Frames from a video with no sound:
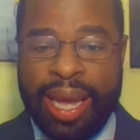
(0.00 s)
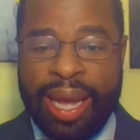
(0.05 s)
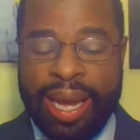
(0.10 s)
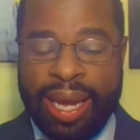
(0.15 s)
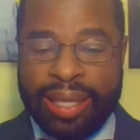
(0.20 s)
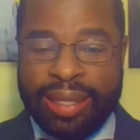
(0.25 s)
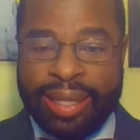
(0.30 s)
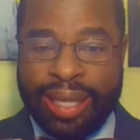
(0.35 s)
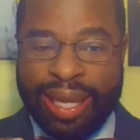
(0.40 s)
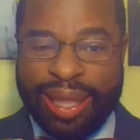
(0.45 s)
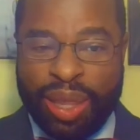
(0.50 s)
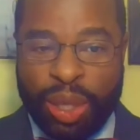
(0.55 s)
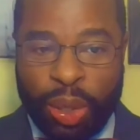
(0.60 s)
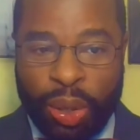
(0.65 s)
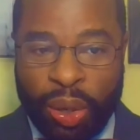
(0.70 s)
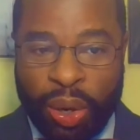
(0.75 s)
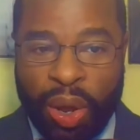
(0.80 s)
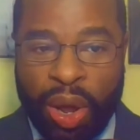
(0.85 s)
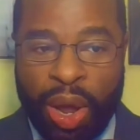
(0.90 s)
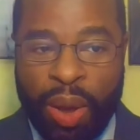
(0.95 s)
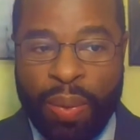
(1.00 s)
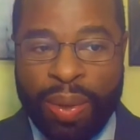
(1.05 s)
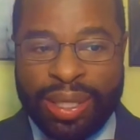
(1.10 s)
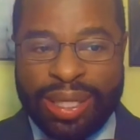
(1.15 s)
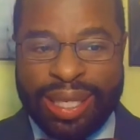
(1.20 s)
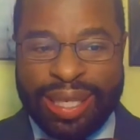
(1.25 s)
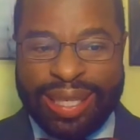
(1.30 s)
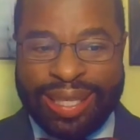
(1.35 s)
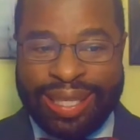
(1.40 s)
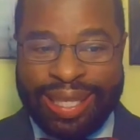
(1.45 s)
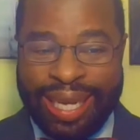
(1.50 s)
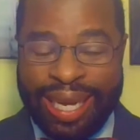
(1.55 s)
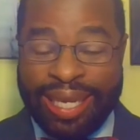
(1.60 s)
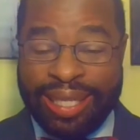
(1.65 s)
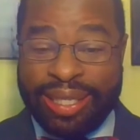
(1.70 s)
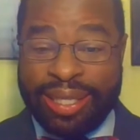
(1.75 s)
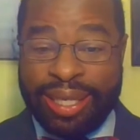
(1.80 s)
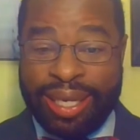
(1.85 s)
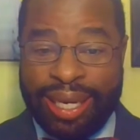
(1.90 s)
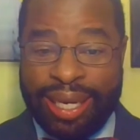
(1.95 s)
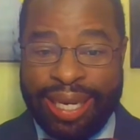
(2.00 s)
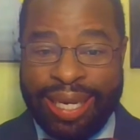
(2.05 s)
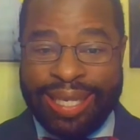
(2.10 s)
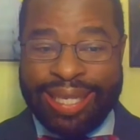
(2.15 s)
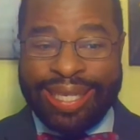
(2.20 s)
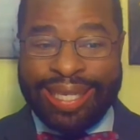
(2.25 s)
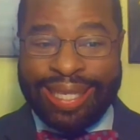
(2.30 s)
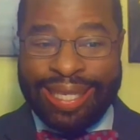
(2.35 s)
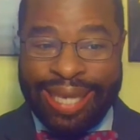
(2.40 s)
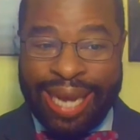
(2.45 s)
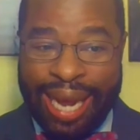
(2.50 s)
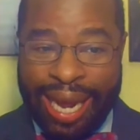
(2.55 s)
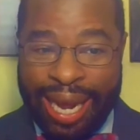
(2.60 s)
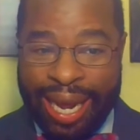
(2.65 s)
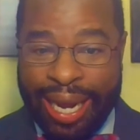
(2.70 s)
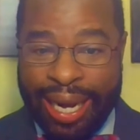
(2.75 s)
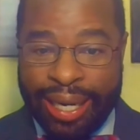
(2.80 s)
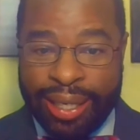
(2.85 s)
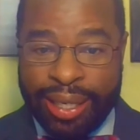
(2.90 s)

It said the law was intentionally designed